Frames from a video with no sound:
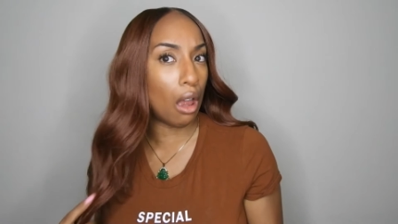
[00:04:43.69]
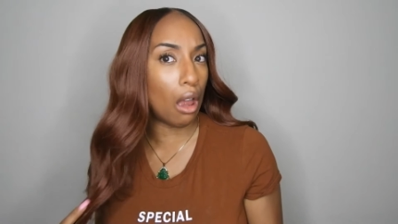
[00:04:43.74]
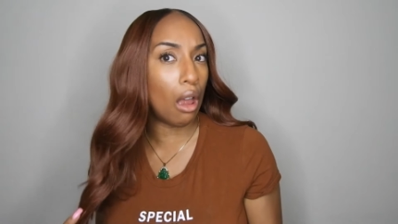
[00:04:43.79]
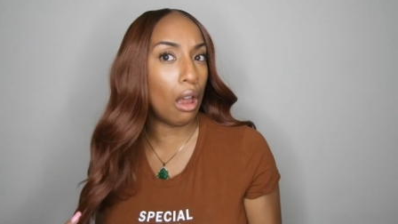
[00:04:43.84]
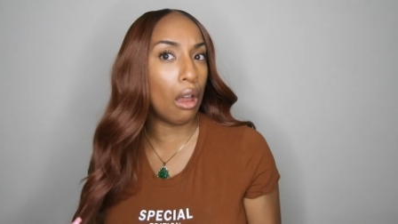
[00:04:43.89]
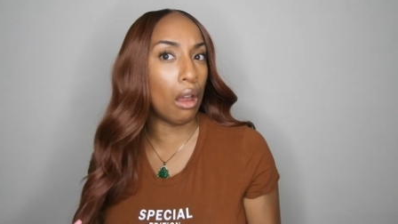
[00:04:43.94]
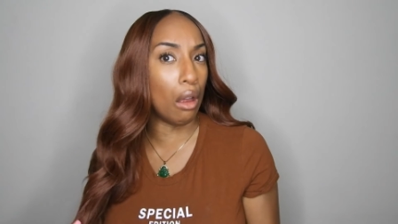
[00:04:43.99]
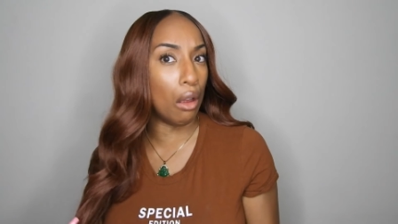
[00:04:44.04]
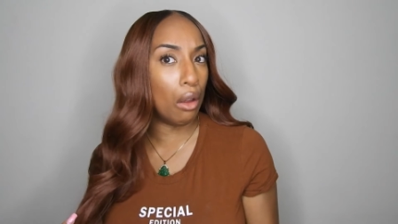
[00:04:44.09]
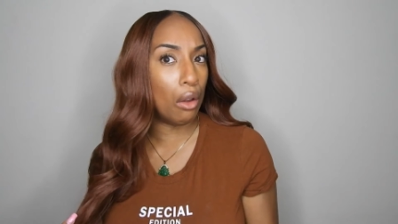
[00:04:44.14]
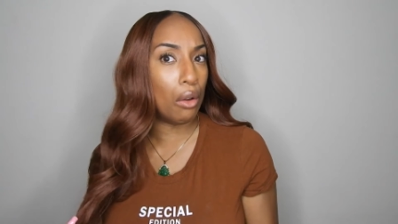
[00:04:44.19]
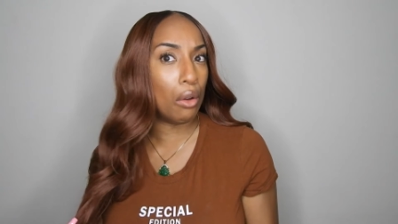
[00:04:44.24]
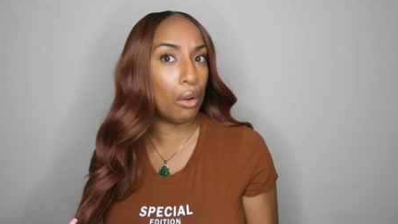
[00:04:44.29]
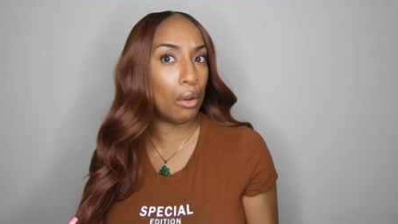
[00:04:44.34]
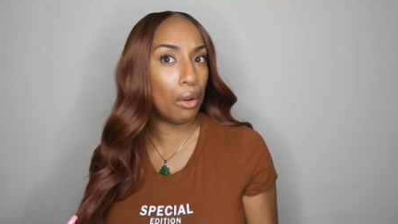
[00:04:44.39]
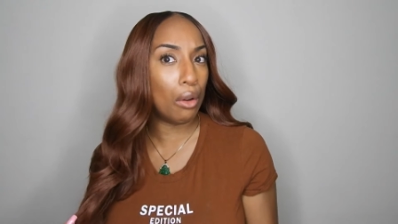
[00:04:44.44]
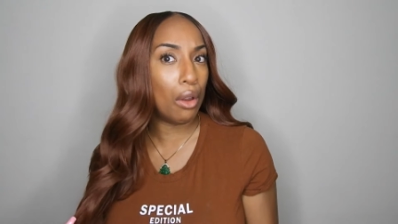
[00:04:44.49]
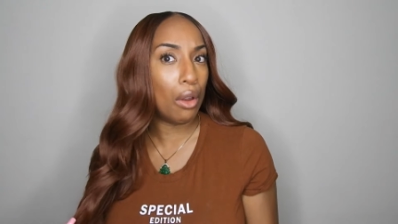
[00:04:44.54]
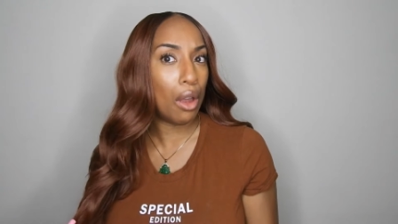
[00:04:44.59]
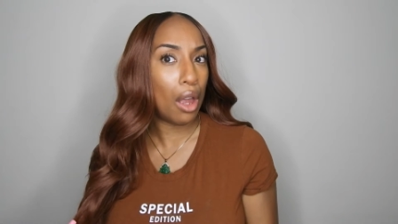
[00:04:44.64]
oh,
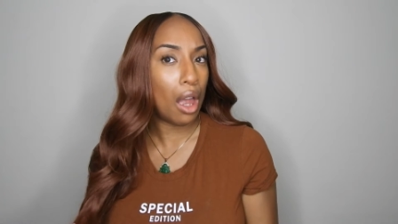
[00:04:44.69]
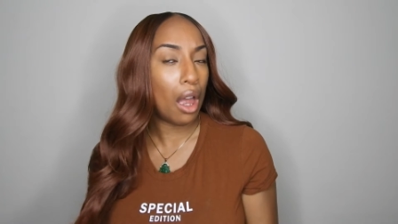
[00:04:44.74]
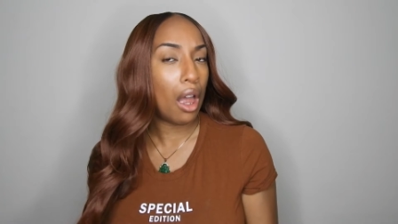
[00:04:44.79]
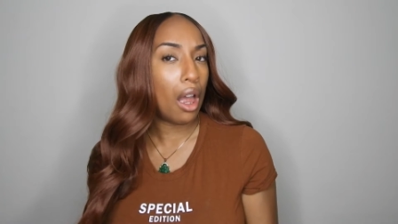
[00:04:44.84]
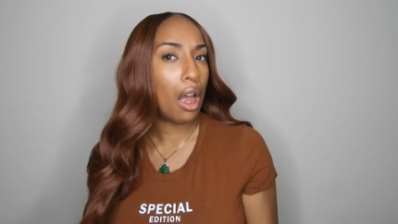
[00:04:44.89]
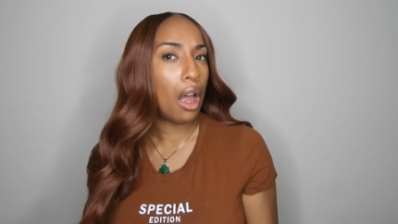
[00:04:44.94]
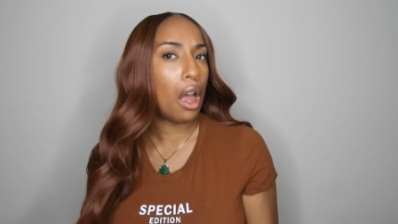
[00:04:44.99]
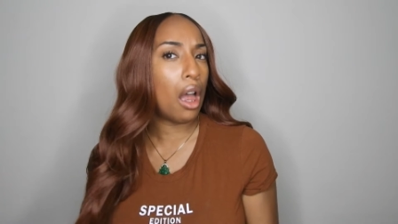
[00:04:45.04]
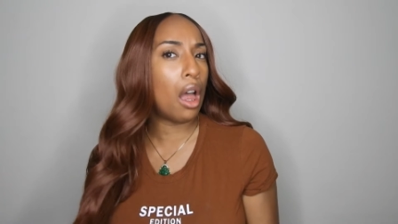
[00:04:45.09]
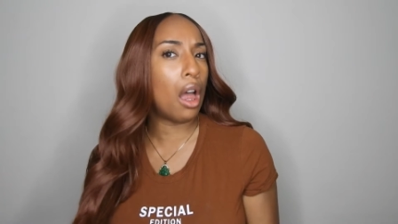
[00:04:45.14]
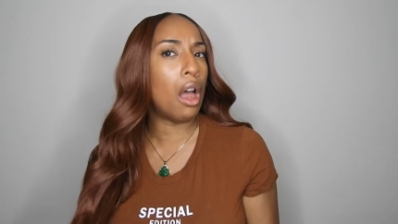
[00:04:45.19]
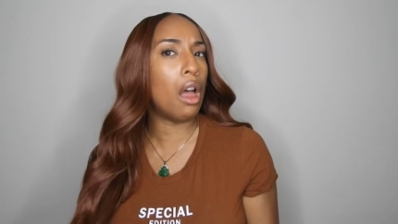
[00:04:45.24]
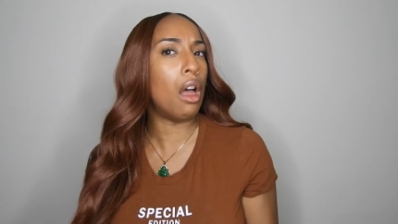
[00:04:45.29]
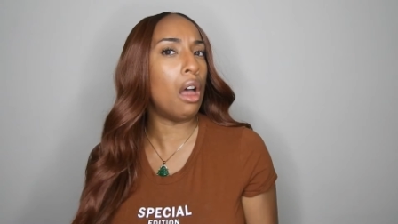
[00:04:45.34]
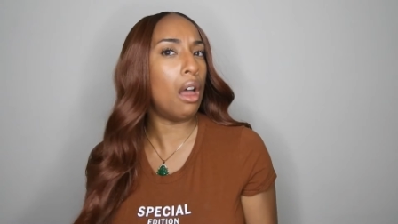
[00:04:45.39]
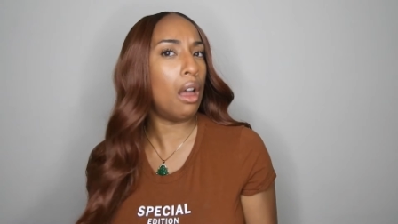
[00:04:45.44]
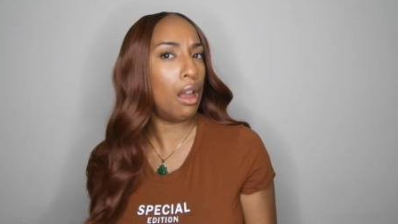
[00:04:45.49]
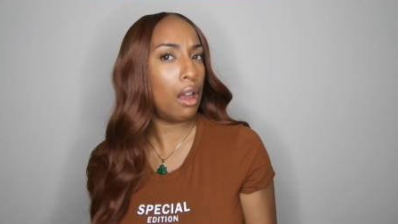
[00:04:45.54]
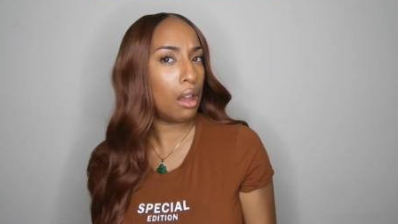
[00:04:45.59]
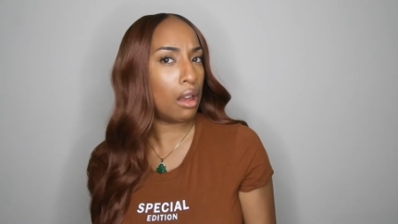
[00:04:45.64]

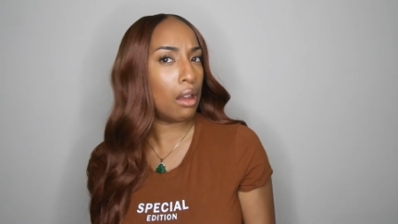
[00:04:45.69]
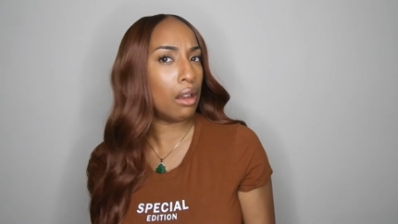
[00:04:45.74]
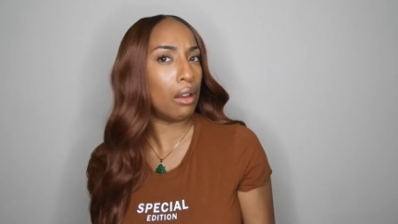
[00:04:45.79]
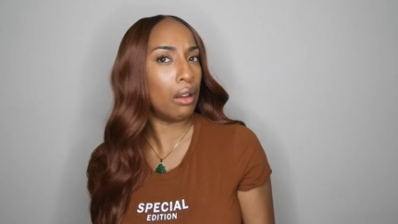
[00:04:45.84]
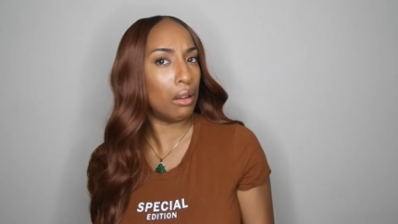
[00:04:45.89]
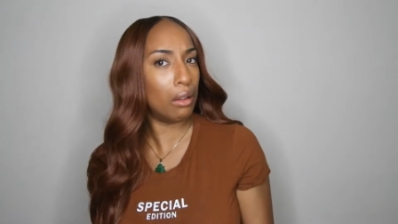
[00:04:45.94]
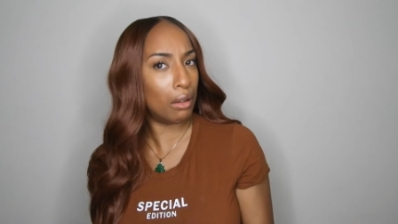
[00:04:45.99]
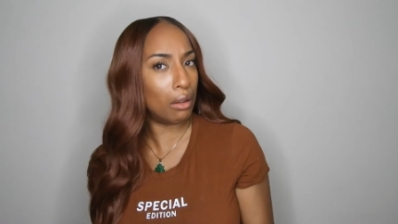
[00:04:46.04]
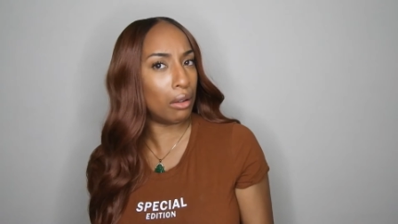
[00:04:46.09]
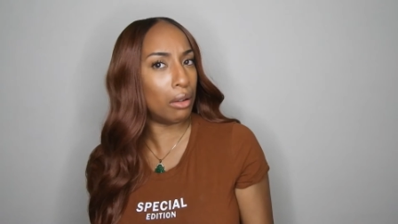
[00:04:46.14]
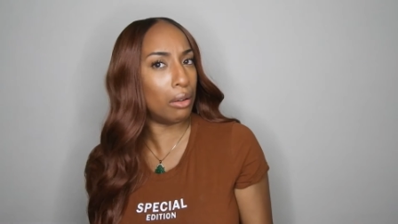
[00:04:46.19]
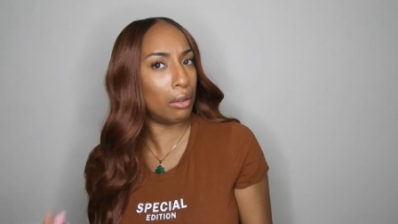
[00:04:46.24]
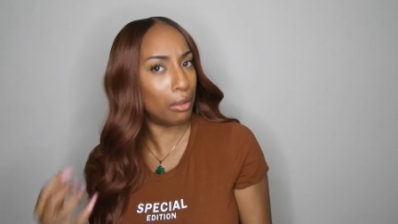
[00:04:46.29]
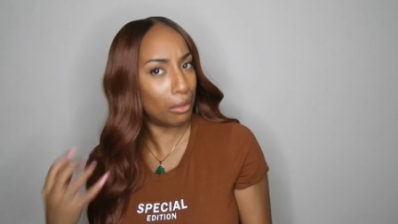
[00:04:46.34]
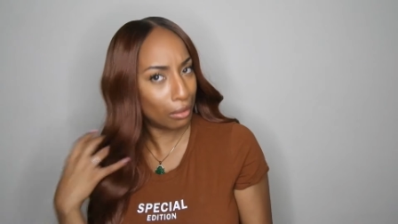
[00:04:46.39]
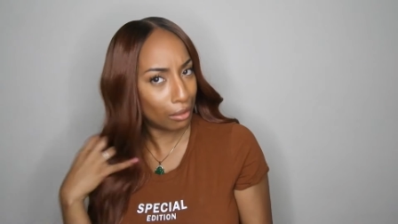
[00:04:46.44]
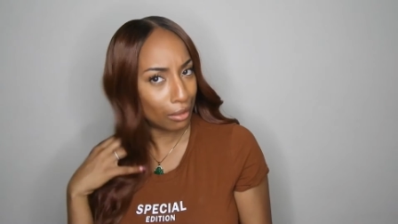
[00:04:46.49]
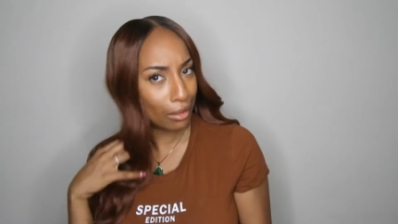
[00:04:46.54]
oh.